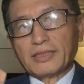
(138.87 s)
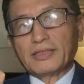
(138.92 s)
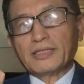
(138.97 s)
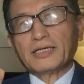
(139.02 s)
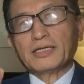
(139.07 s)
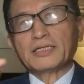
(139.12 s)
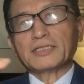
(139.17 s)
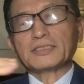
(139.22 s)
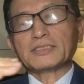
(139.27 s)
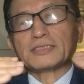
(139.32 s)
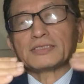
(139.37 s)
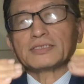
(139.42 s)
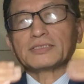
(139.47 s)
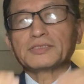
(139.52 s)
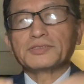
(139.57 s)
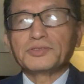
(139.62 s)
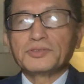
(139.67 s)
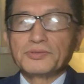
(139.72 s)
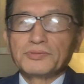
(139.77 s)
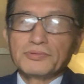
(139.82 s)
this,
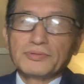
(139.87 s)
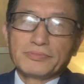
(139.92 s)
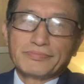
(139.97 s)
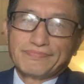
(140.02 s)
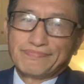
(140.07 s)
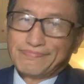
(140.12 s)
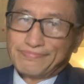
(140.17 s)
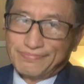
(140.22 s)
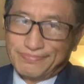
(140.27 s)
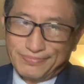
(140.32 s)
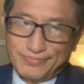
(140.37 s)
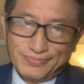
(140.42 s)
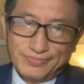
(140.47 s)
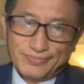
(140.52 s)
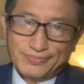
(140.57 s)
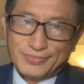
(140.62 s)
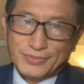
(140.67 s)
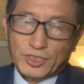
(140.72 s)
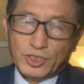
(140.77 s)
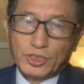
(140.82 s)
you
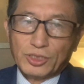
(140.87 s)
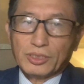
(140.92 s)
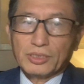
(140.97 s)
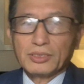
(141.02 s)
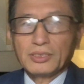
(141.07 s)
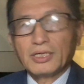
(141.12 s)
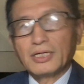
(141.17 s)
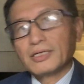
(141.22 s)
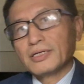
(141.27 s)
could